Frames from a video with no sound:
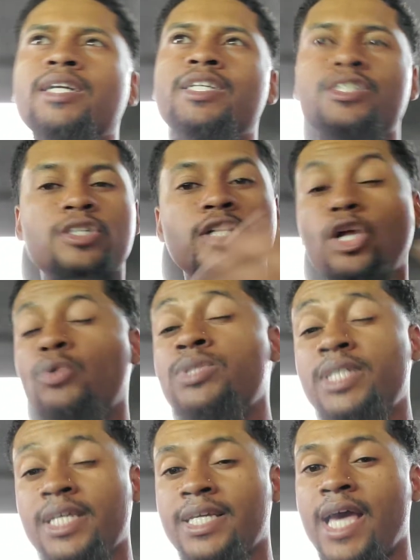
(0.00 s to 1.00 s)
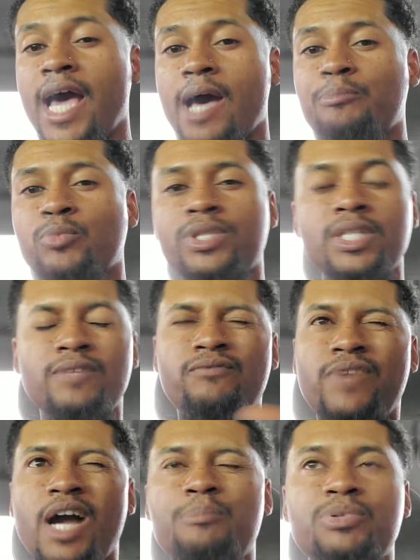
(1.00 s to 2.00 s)
He's closing the gap within
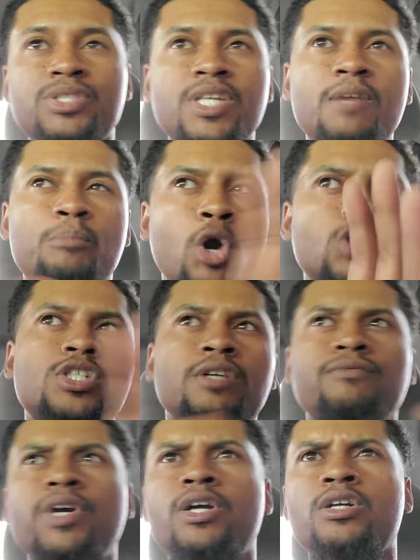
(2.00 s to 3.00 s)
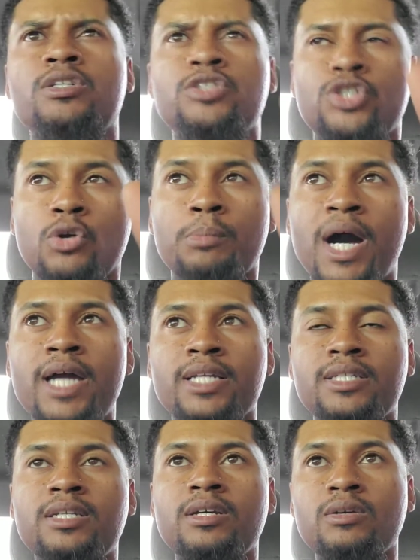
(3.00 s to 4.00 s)
5% margin of error in Joe
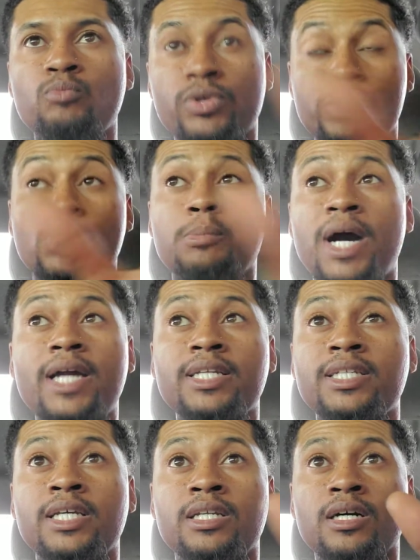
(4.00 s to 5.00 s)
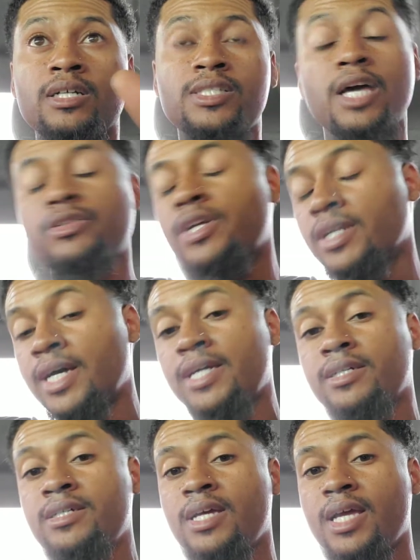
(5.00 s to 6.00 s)
Biden, with Joe Biden in South Carolina.